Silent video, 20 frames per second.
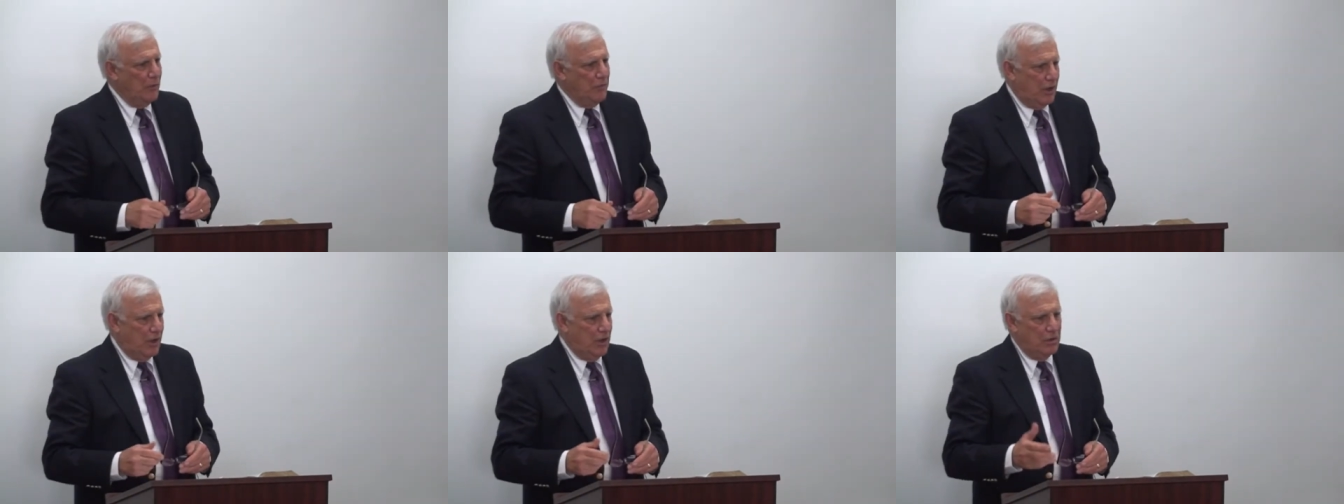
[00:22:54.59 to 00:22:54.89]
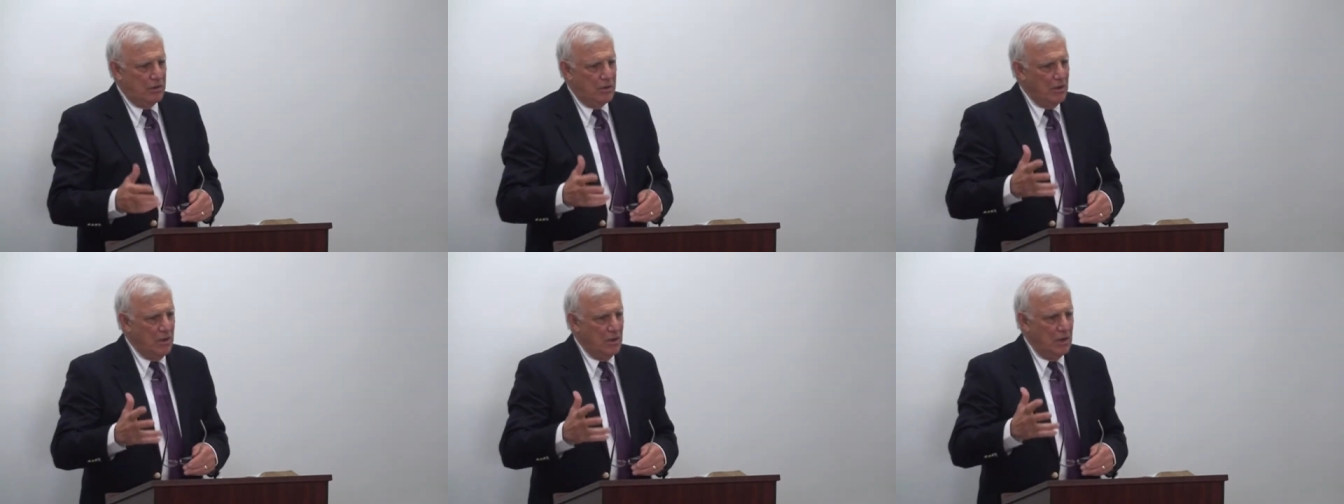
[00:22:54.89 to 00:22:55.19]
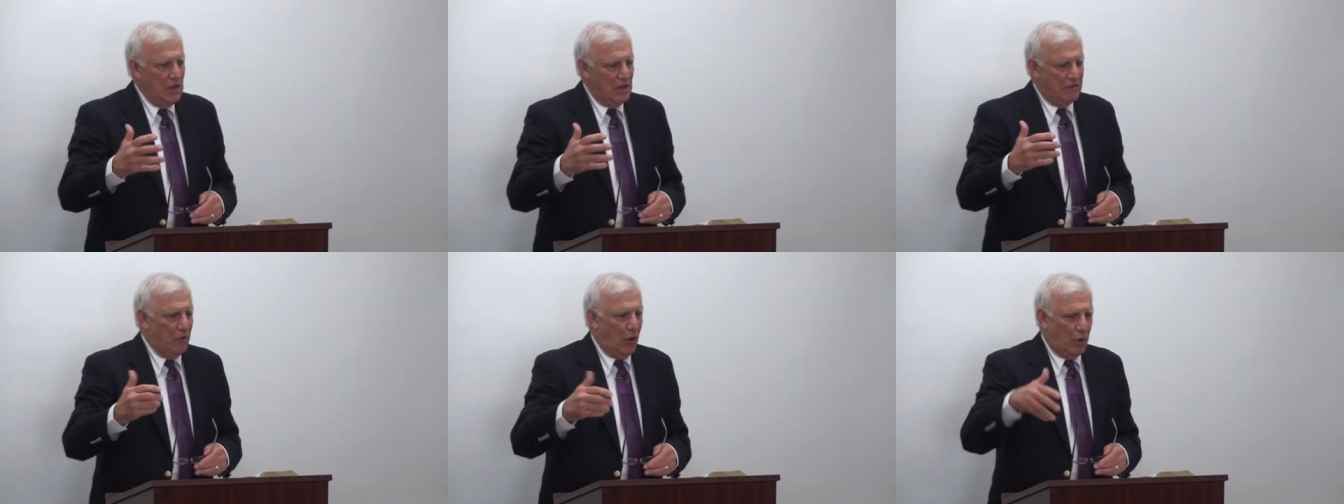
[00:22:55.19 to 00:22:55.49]
and they
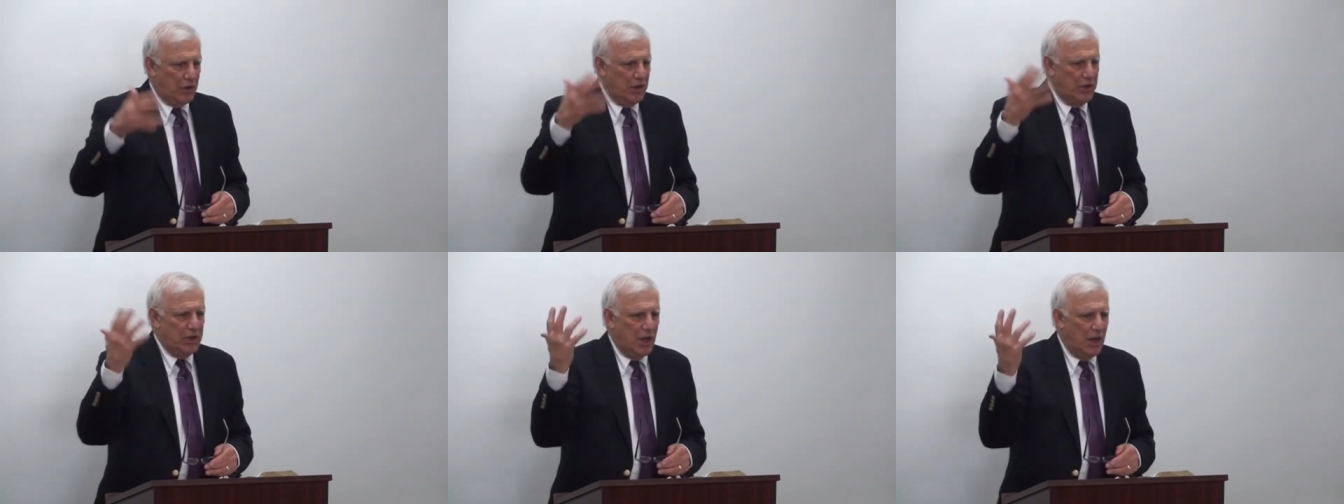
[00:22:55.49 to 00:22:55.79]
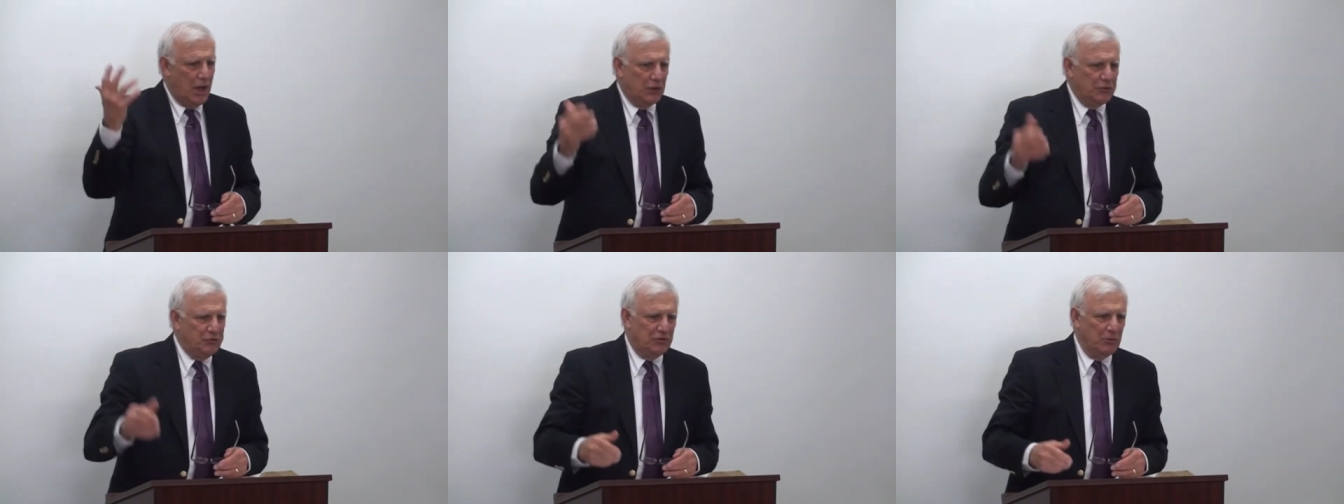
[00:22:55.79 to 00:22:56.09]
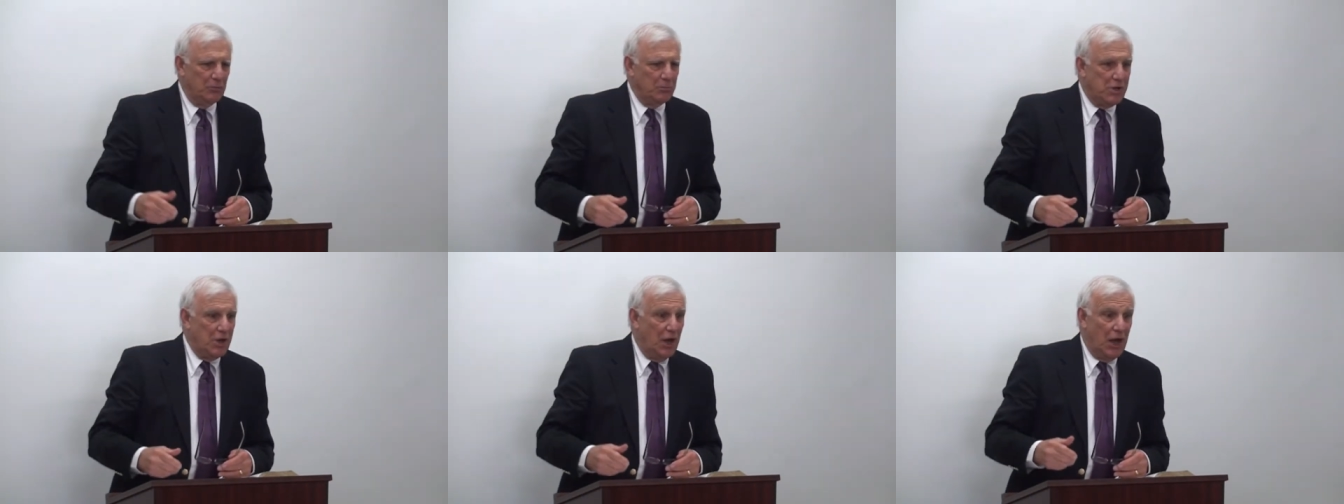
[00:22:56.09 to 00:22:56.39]
have already had
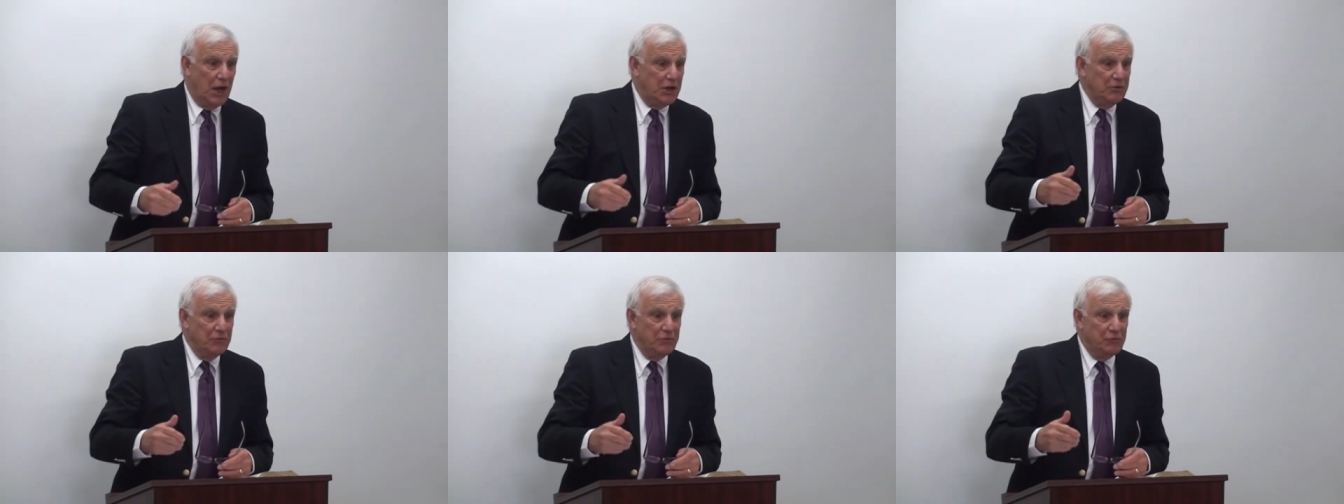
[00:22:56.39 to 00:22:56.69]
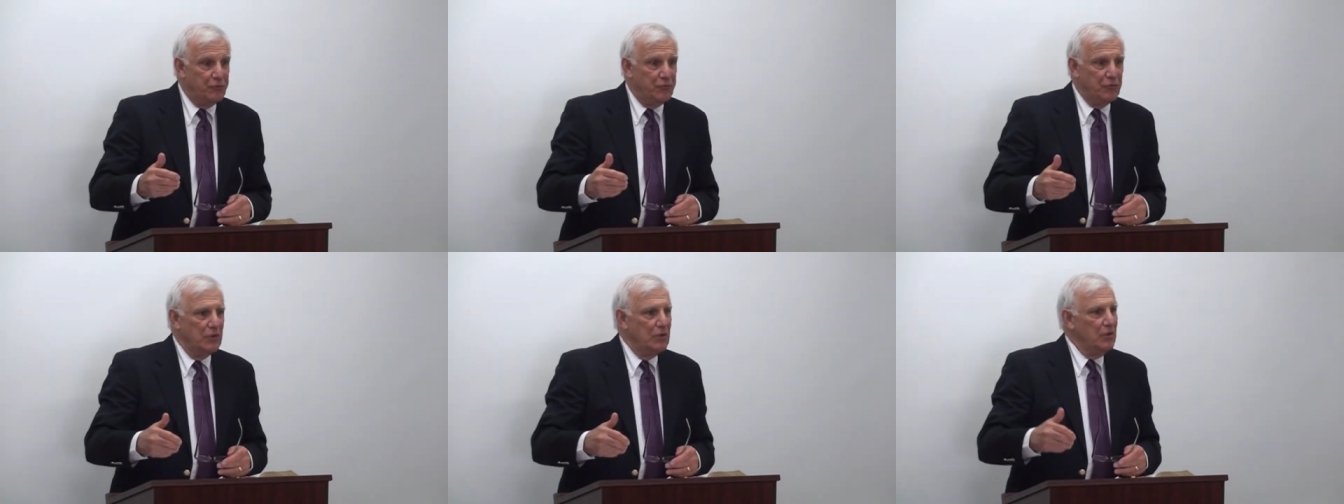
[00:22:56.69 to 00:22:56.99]
some kind of